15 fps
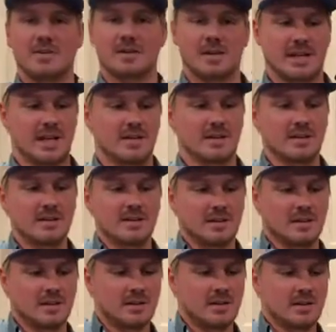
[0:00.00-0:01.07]
kettle,
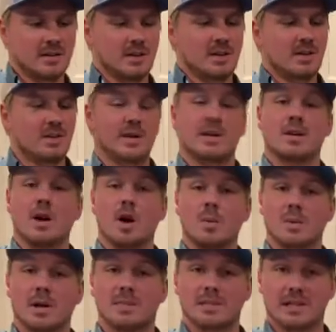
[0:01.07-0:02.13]
we can open
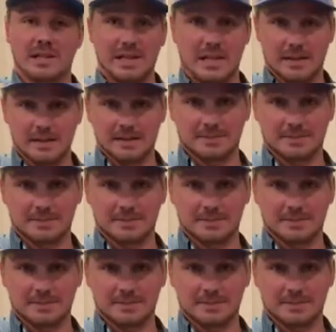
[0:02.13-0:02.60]
up the lid.